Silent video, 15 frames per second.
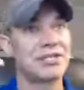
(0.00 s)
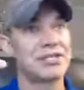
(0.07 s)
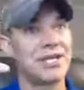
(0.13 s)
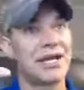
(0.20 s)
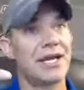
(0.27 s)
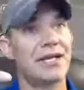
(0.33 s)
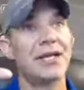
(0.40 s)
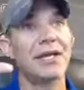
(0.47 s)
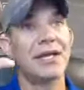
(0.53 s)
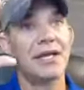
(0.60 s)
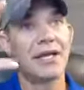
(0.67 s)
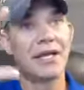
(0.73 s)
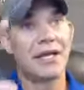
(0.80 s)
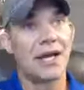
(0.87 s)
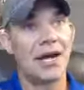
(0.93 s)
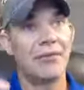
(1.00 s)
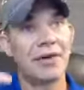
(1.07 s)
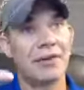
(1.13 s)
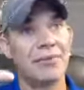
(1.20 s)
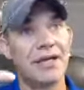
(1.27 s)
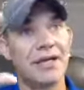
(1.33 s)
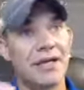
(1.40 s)
Say, I
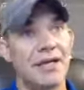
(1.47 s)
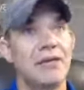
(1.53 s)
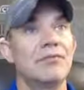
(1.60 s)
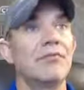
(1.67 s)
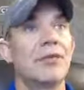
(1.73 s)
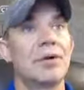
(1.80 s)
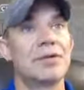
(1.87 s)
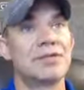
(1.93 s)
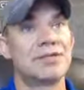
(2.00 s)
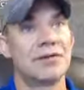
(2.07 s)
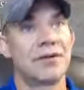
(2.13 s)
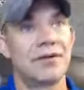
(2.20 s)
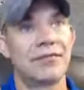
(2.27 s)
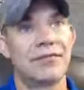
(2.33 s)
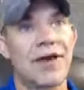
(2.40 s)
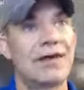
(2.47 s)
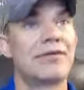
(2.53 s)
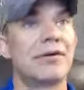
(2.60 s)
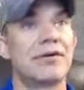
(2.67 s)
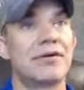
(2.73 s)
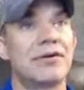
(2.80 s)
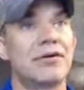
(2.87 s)
want to be at invoice or
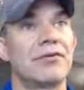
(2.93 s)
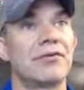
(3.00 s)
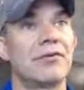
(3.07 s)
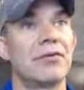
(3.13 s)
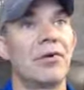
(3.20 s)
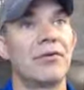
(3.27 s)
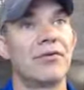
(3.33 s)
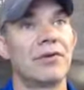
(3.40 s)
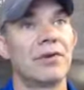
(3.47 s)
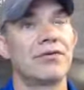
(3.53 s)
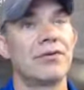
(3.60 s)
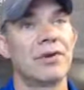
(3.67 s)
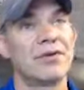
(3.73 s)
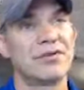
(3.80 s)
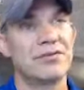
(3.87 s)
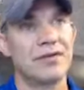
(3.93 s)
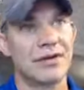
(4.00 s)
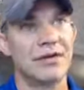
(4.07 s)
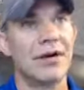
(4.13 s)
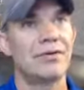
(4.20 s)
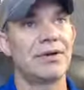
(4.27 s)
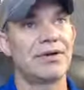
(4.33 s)
500 over invoice,
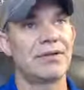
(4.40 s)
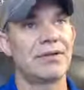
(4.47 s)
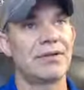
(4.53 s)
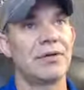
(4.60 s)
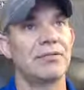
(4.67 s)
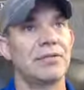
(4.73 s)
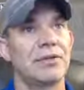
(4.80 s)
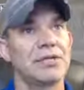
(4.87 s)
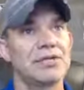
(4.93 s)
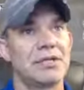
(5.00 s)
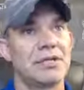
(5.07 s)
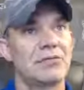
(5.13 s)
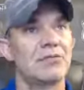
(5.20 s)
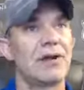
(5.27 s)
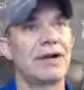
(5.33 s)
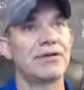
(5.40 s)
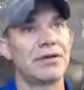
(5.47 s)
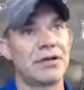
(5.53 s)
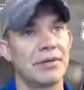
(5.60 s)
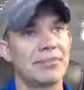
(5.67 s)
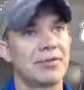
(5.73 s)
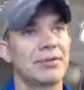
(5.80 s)
figure out what that number is and then round
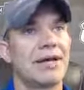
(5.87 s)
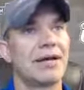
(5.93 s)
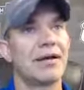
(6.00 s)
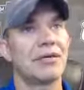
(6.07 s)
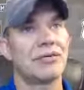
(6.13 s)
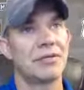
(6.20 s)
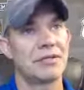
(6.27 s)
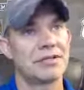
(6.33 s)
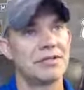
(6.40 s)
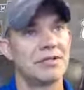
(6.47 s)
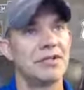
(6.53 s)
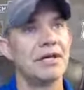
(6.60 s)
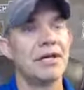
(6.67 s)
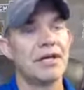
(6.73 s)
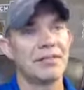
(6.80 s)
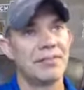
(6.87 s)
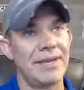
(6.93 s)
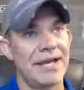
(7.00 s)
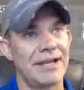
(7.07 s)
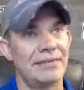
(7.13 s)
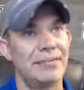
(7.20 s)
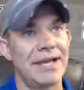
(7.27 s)
it up or down to
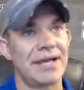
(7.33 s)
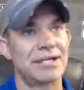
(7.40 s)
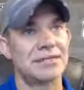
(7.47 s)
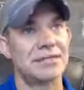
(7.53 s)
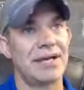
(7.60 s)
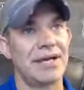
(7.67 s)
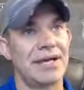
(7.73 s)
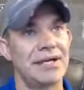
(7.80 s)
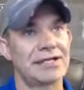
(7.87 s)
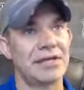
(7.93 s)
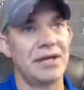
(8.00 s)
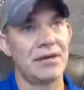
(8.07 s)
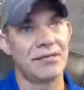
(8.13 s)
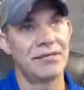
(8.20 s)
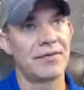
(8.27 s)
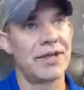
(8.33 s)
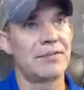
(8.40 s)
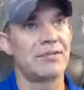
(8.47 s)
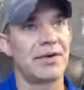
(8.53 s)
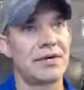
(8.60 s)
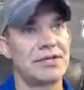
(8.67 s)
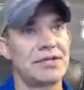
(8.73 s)
maximize flat
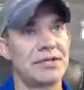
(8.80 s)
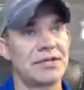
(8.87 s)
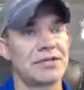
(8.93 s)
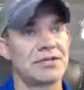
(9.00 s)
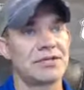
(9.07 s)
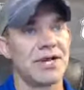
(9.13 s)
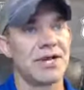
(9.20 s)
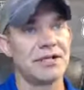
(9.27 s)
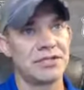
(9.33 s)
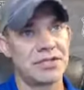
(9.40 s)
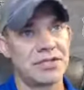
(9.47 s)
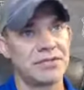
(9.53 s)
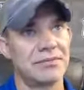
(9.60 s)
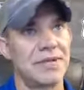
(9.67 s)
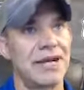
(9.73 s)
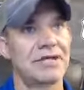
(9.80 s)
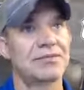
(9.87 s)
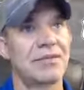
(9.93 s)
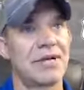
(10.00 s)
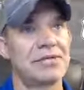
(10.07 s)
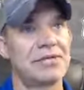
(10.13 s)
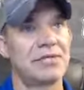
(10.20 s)
pricing strategies and
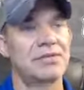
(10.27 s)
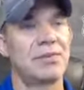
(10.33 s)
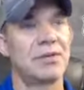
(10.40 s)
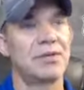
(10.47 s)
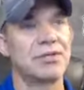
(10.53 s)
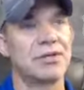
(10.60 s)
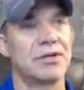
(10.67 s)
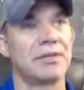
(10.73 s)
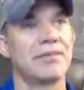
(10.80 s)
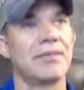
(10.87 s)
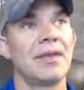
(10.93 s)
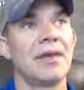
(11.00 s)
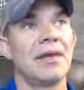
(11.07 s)
maximize exposure.